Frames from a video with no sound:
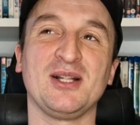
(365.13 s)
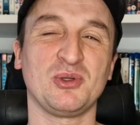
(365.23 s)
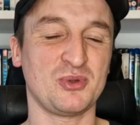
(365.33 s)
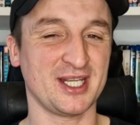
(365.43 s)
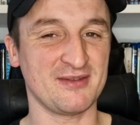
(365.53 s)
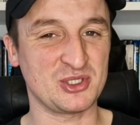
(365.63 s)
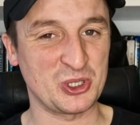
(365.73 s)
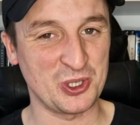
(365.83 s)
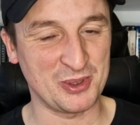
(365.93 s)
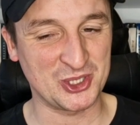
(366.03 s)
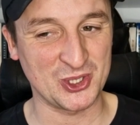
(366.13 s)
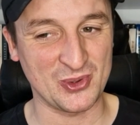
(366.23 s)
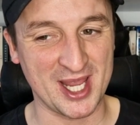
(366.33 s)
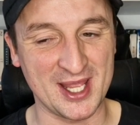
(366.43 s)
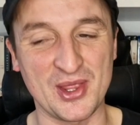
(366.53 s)
I don't want to give too much
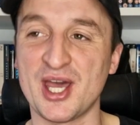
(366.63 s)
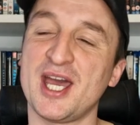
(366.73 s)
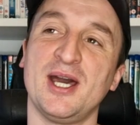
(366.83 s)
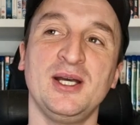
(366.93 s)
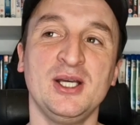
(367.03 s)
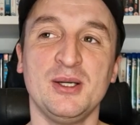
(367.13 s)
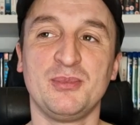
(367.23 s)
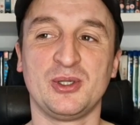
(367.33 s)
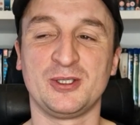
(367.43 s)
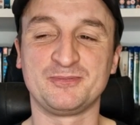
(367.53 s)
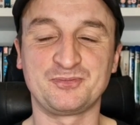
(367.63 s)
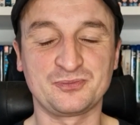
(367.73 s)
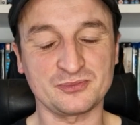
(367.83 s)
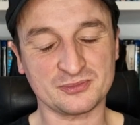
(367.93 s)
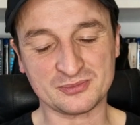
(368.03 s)
away there, but
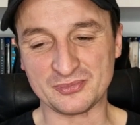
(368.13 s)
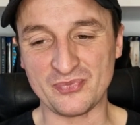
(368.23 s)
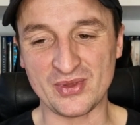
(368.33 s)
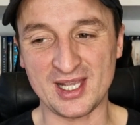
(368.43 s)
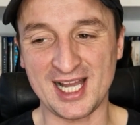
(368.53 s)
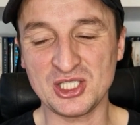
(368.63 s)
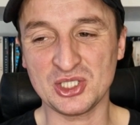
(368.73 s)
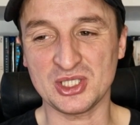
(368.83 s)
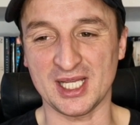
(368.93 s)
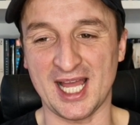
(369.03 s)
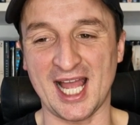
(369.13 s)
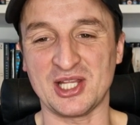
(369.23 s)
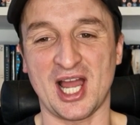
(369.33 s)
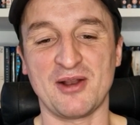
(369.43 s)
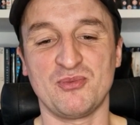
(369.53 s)
I
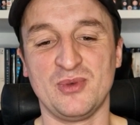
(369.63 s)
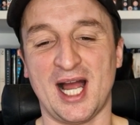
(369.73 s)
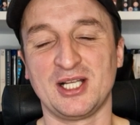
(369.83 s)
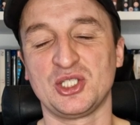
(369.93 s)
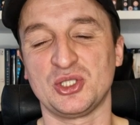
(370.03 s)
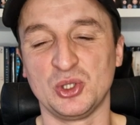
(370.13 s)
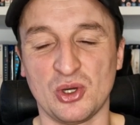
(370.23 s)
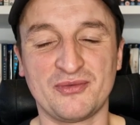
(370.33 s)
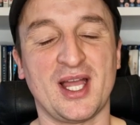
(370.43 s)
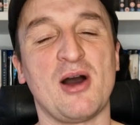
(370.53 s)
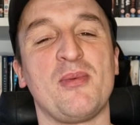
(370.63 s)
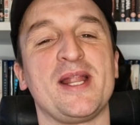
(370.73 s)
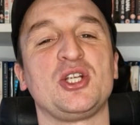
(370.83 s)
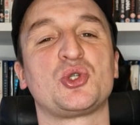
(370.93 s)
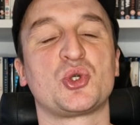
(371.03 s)
just loved how
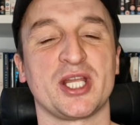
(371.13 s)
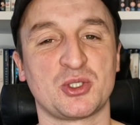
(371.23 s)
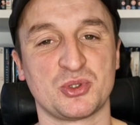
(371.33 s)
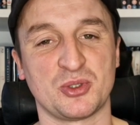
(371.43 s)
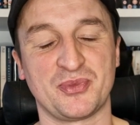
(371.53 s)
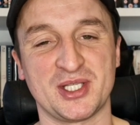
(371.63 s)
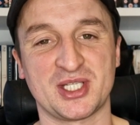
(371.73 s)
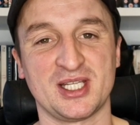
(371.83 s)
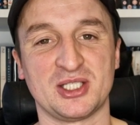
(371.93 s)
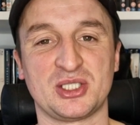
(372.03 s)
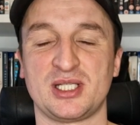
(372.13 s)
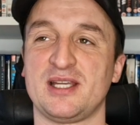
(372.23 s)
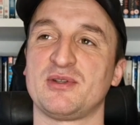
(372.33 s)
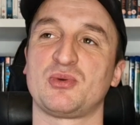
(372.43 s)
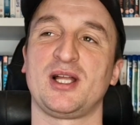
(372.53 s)
many tricks was up this killer's
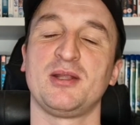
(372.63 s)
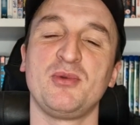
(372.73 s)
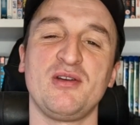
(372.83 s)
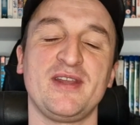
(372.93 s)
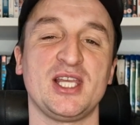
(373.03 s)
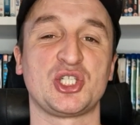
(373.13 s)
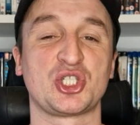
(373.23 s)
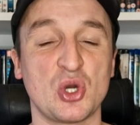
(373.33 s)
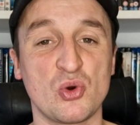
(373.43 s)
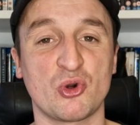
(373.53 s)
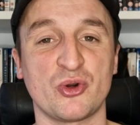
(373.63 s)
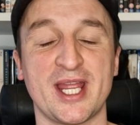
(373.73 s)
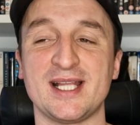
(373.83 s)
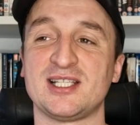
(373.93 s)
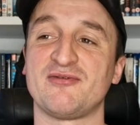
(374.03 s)
sleeve as well. The movie is so
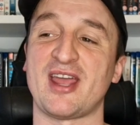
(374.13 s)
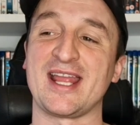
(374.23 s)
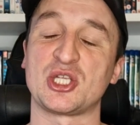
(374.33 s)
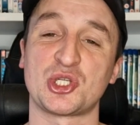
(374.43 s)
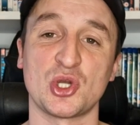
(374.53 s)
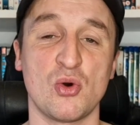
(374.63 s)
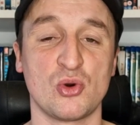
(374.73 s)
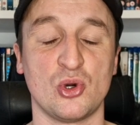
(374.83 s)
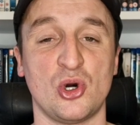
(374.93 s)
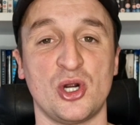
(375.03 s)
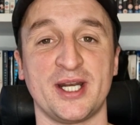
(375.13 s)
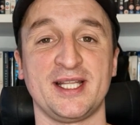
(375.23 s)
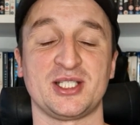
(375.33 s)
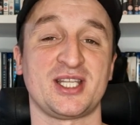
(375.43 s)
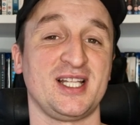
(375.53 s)
creative. It's so
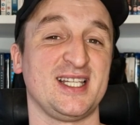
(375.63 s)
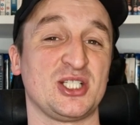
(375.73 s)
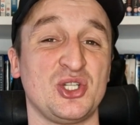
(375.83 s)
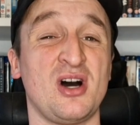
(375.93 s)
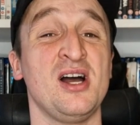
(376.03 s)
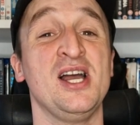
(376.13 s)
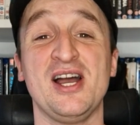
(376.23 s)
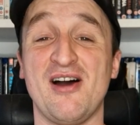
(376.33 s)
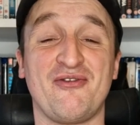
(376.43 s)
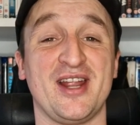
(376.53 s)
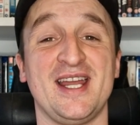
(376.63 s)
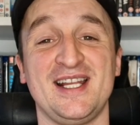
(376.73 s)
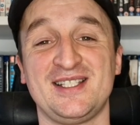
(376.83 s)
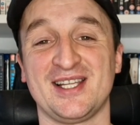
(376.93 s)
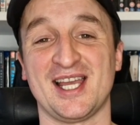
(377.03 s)
gory. This killer is not
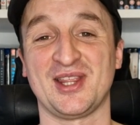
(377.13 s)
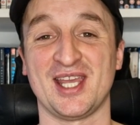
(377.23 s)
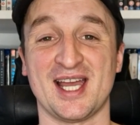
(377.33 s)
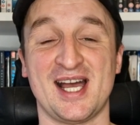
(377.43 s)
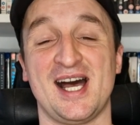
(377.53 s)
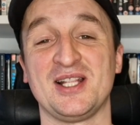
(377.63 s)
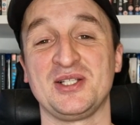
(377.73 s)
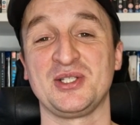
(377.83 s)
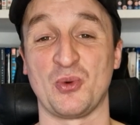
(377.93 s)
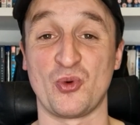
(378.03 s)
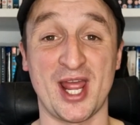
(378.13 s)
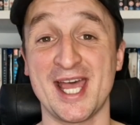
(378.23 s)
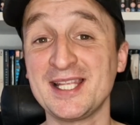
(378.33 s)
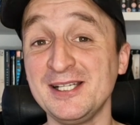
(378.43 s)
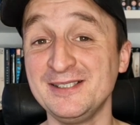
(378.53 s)
afraid to get their hands
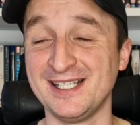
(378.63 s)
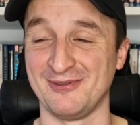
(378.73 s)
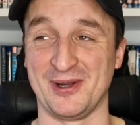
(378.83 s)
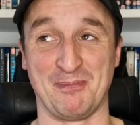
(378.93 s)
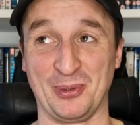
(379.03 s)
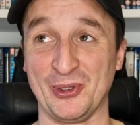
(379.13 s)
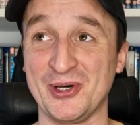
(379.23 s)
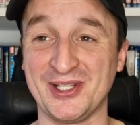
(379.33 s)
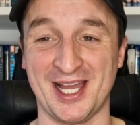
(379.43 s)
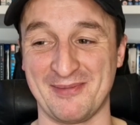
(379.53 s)
red with blood.